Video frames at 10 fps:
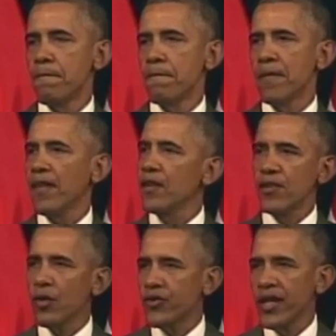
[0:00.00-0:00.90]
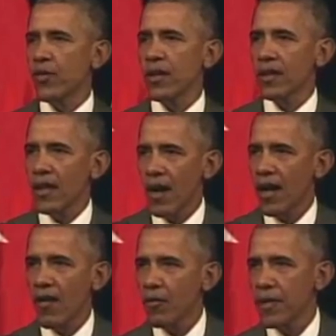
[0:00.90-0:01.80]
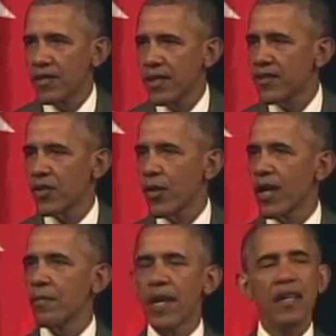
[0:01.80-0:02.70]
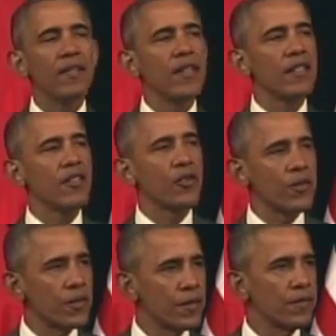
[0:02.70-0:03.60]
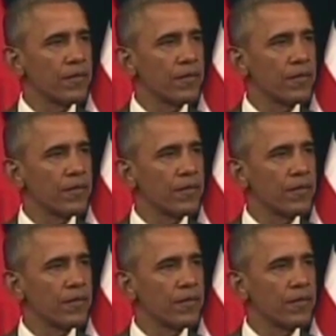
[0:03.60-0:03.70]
Now, there's no secret that our governments disagree on many of these issues.